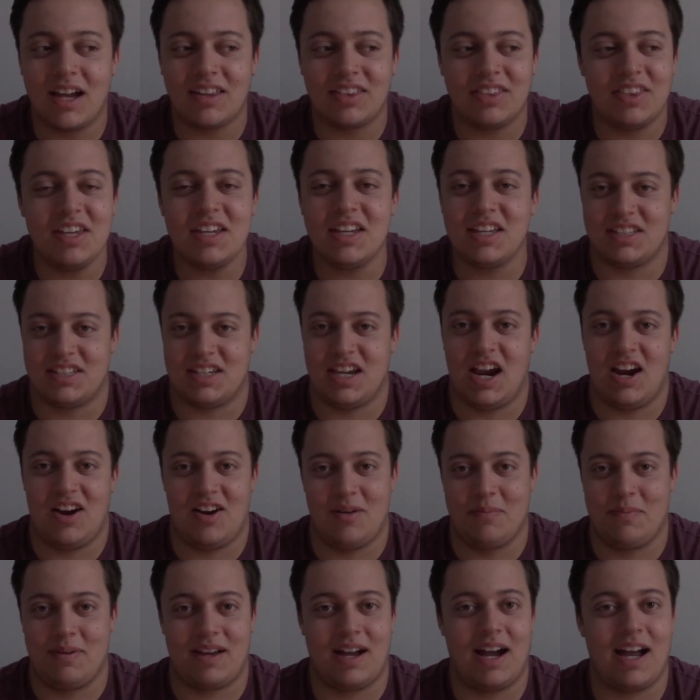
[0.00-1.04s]
I think it's
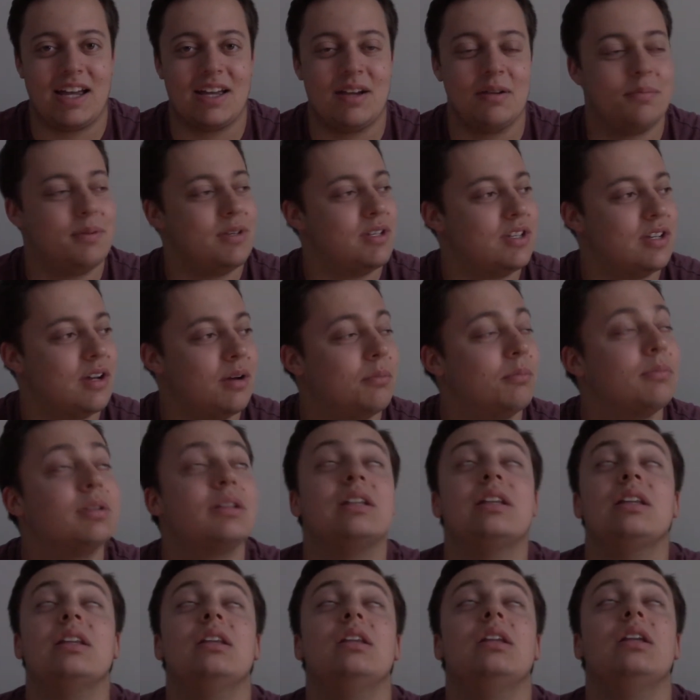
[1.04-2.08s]
Arabic. I could be
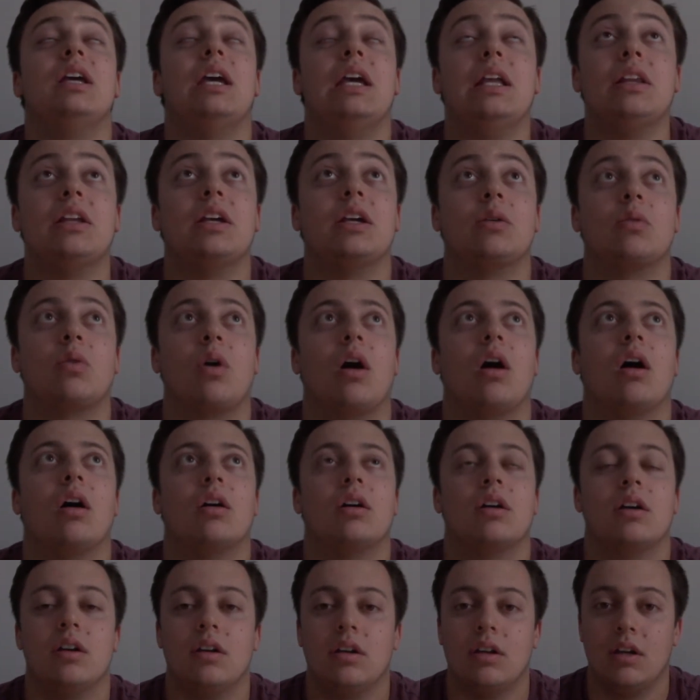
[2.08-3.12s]
completely
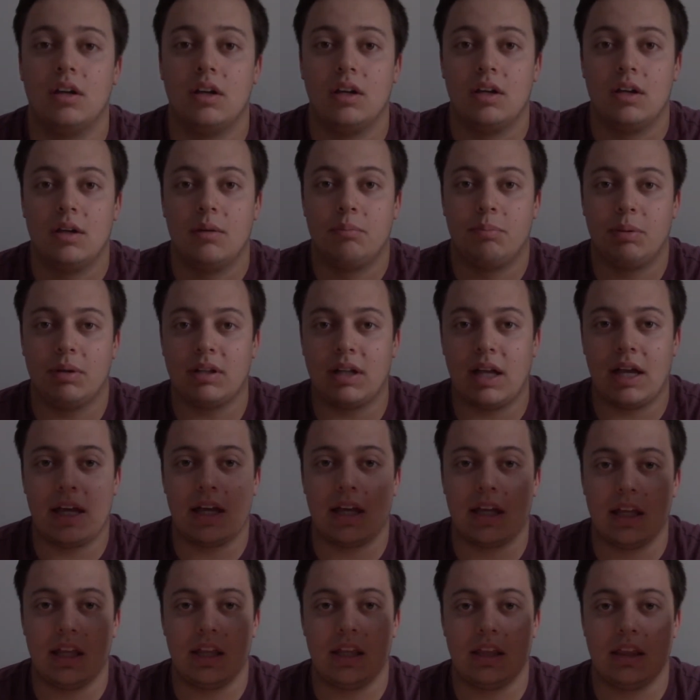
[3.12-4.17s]
wrong. But
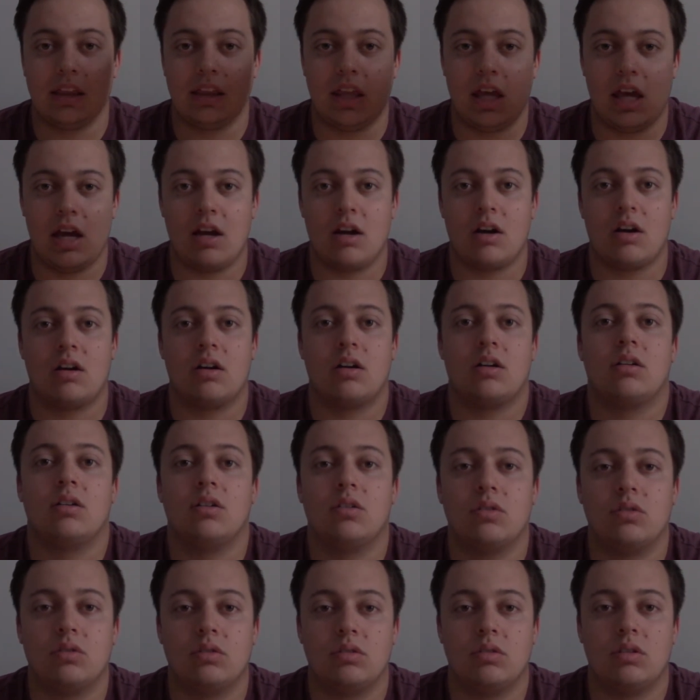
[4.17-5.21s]
like,
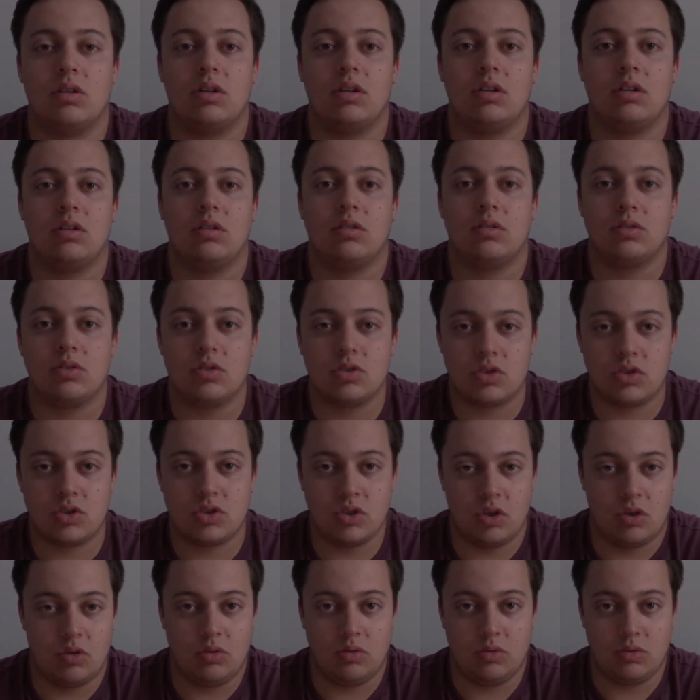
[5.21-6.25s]
they're
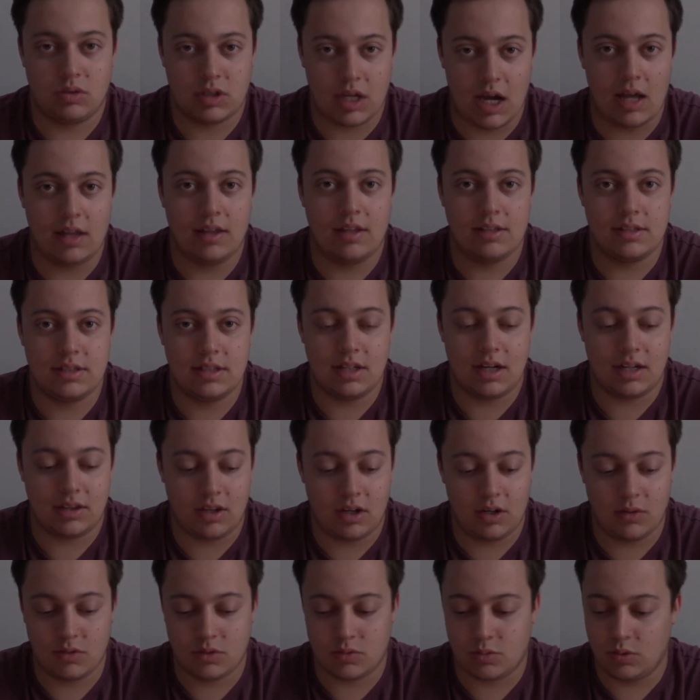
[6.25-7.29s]
so talented. I
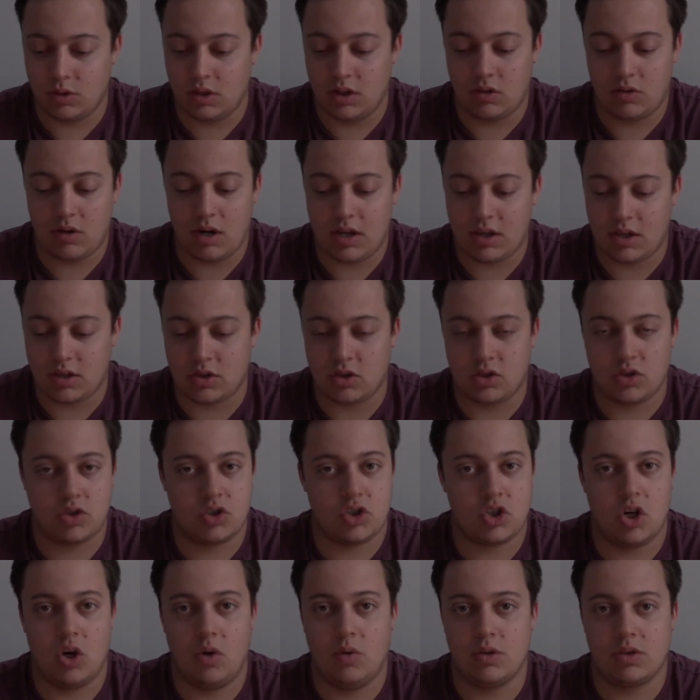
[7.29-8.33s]
thought it was really great. I thought the
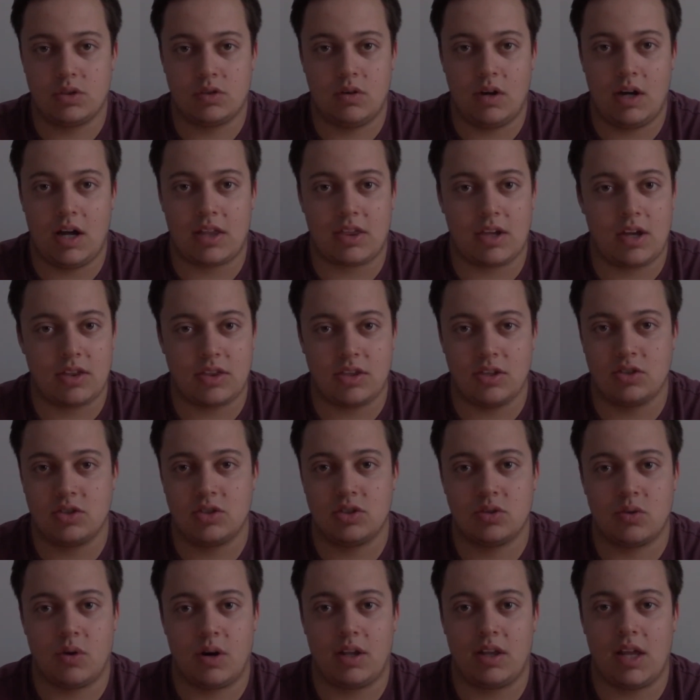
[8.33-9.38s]
show was great. I thought the
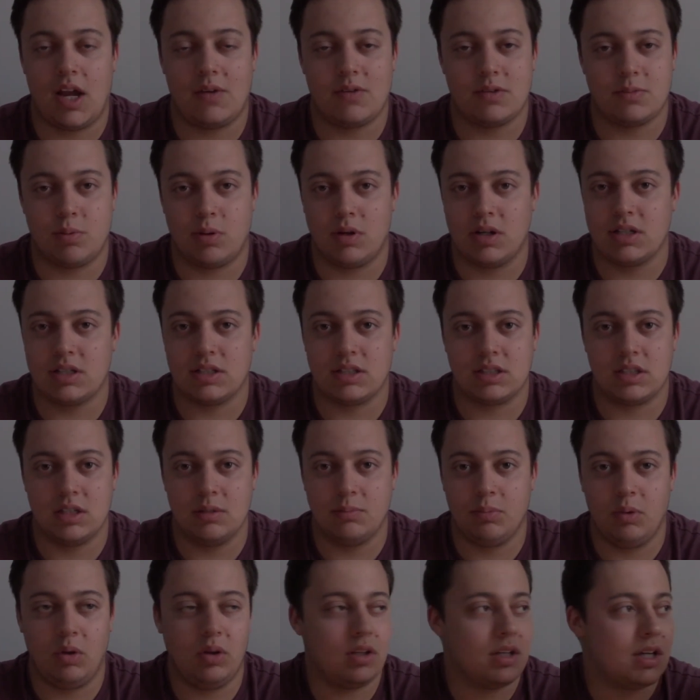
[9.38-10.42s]
storyline was pretty
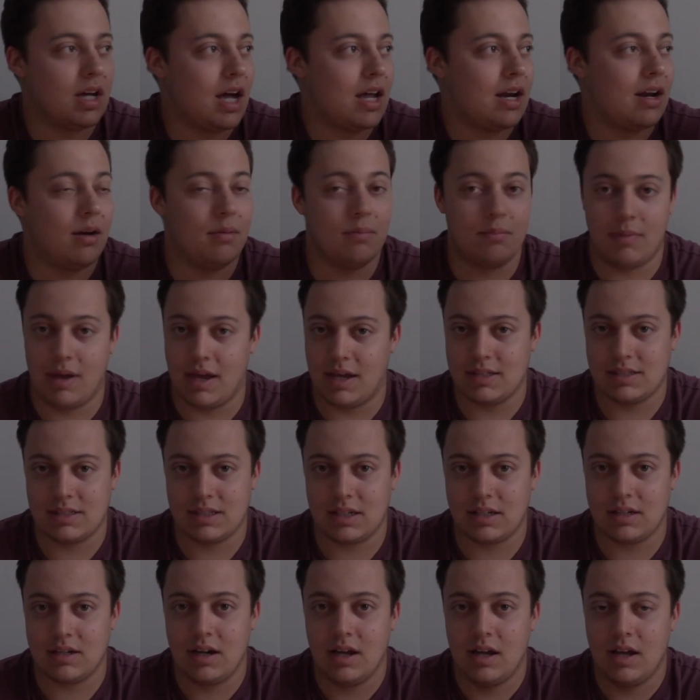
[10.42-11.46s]
simple yet
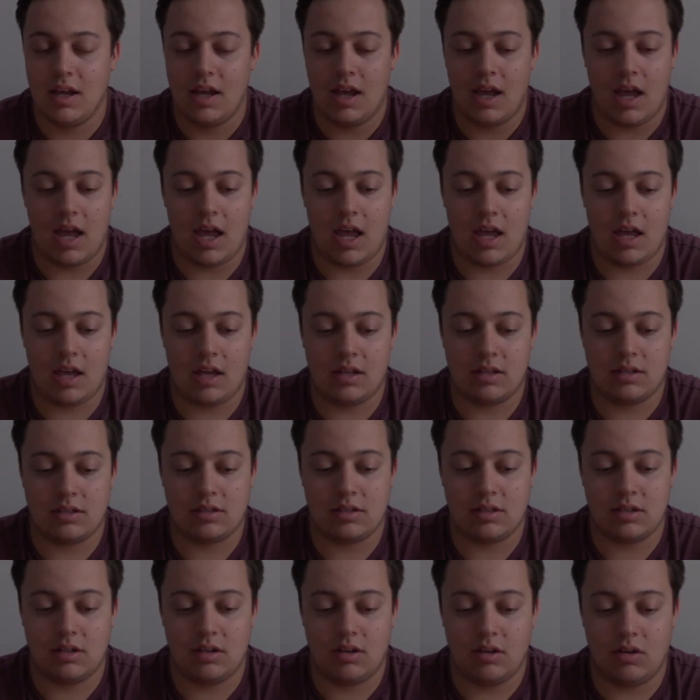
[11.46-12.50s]
amazing.
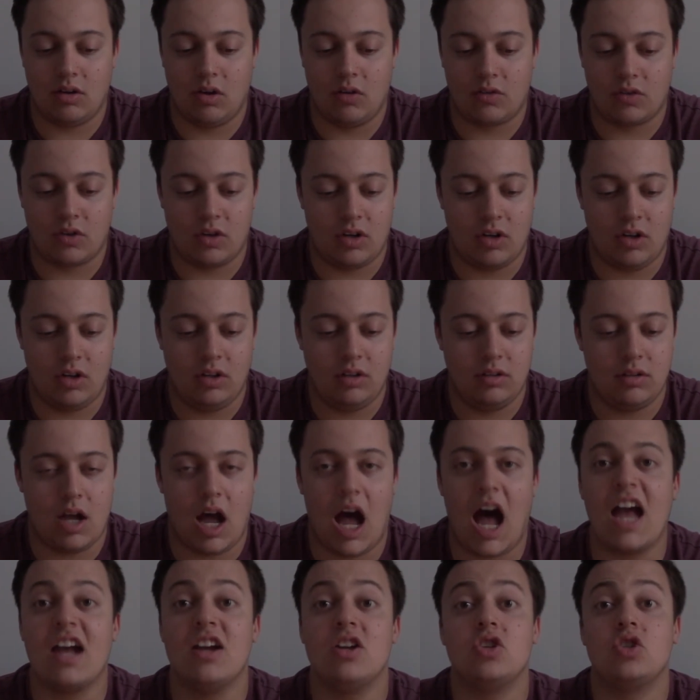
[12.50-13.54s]
And overall,
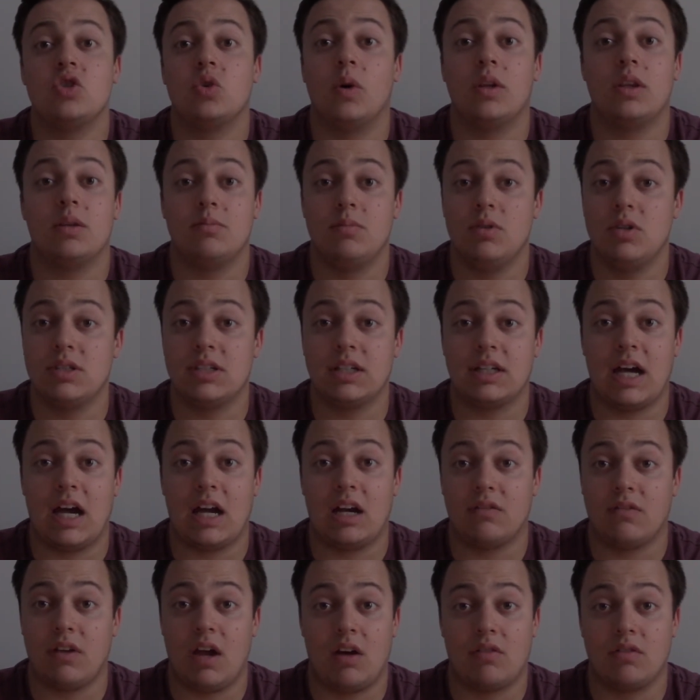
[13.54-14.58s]
I enjoyed the music
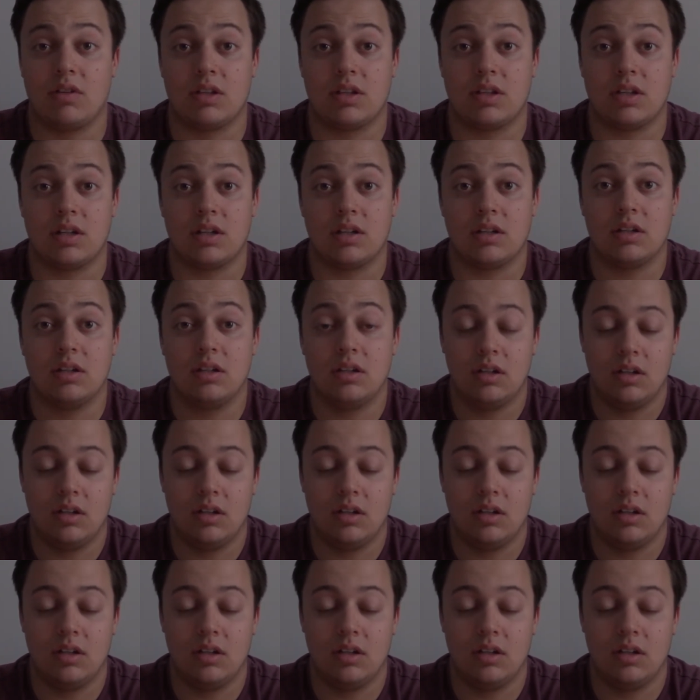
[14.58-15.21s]
out of everything.